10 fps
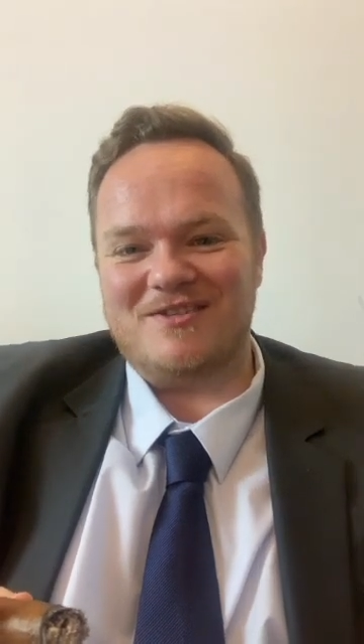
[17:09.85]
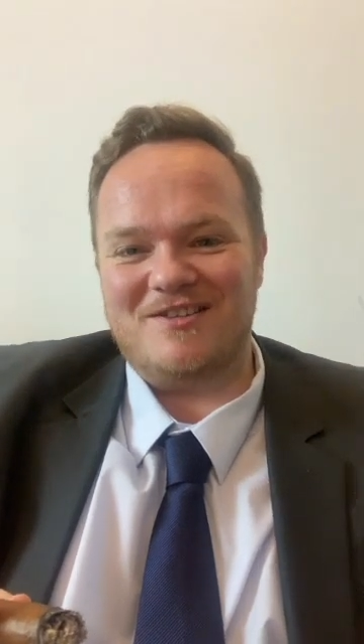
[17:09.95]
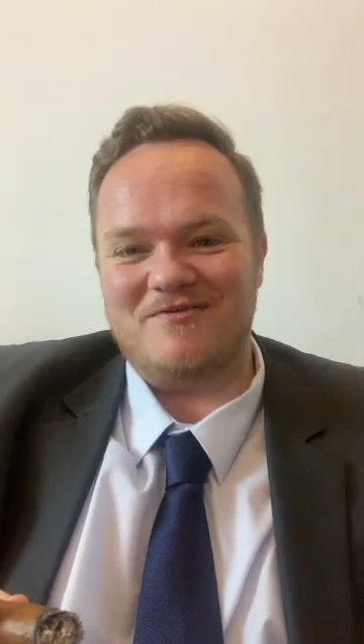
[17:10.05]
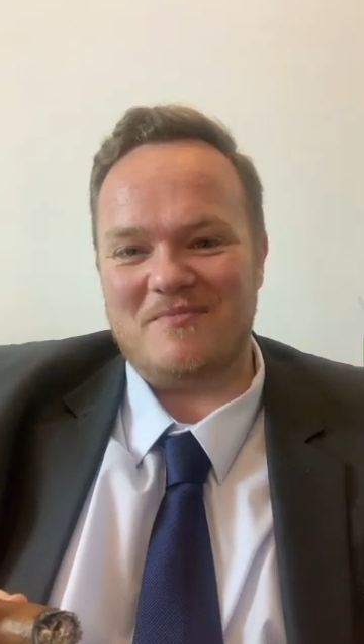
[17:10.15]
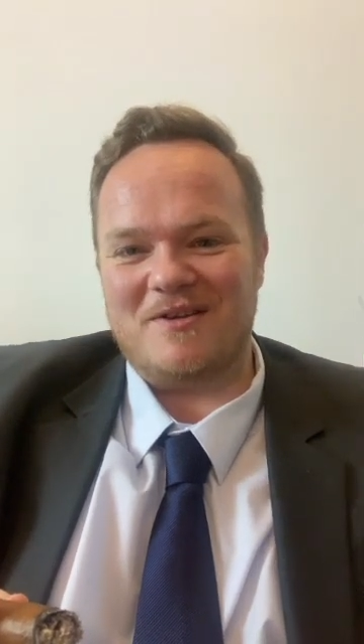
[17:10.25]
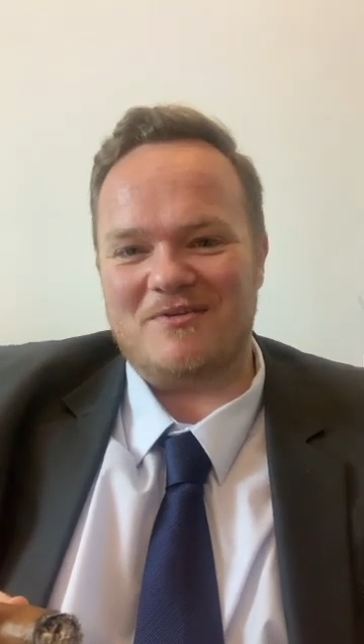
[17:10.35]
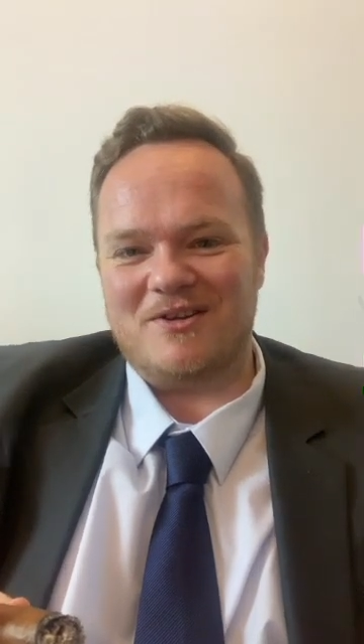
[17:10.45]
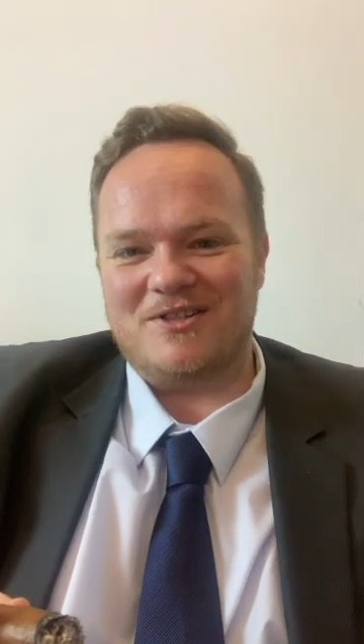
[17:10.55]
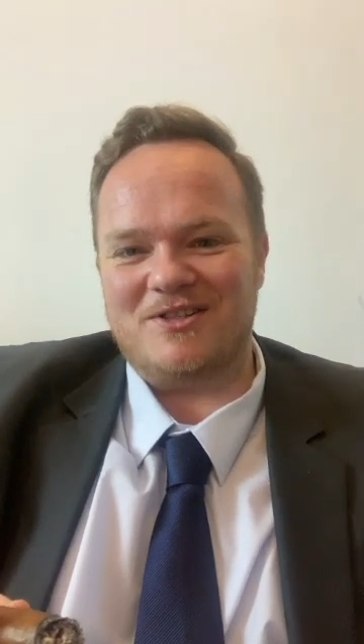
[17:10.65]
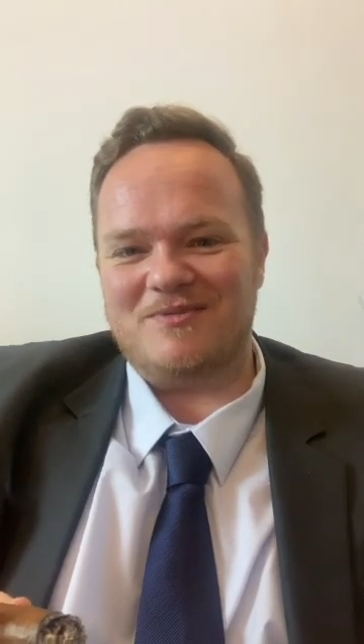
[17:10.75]
of different people that I
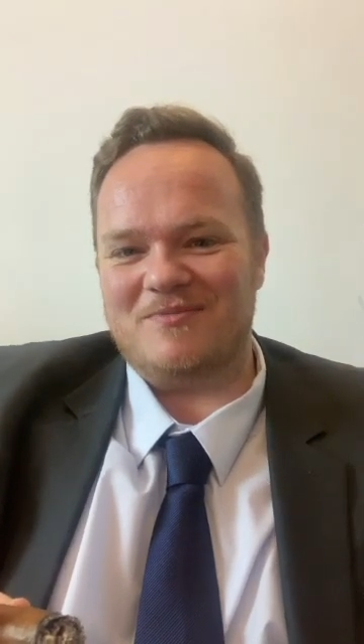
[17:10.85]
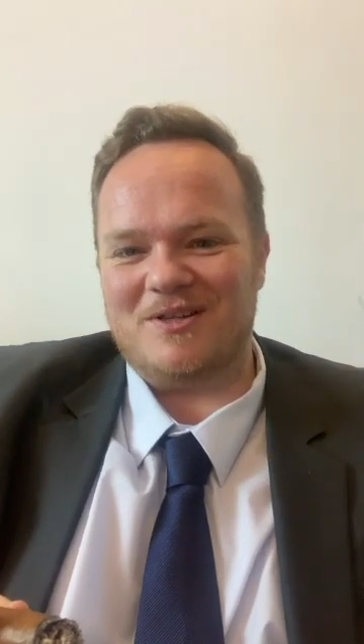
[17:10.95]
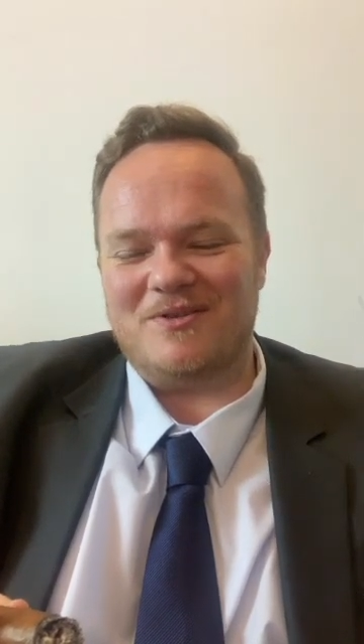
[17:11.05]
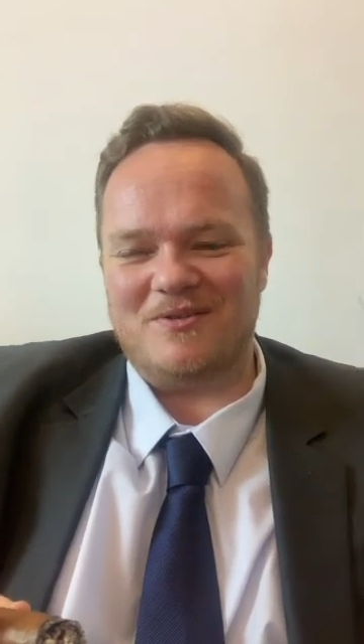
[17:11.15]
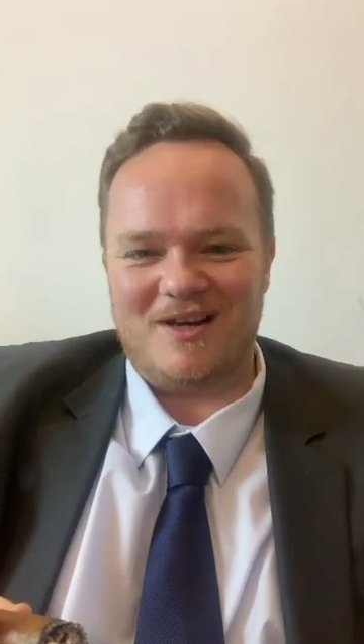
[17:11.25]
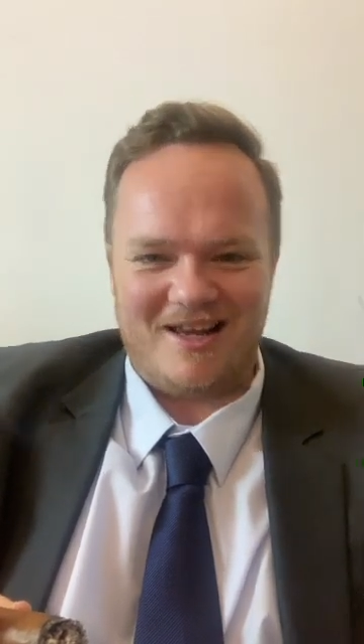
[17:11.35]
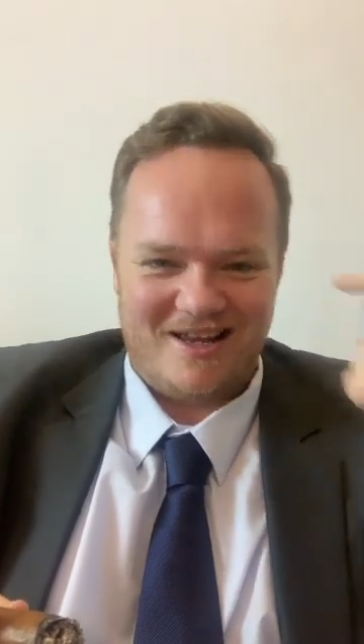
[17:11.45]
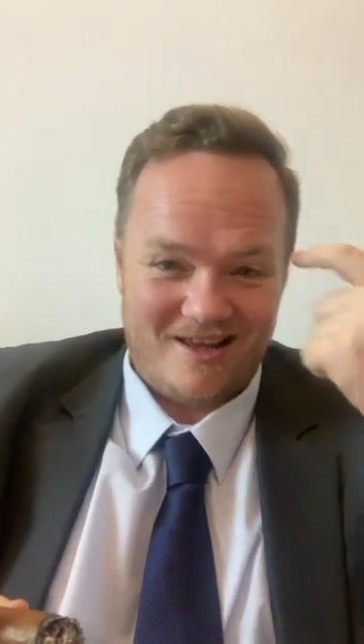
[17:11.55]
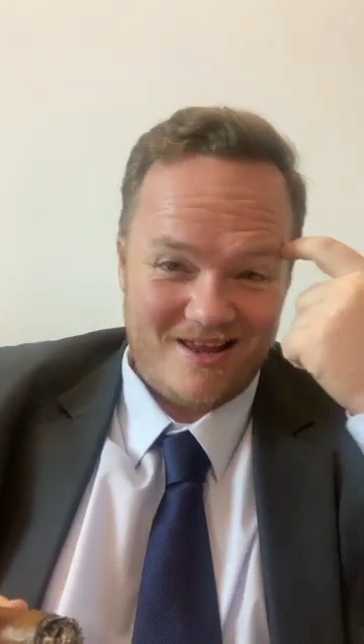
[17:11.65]
shouldn't be calling it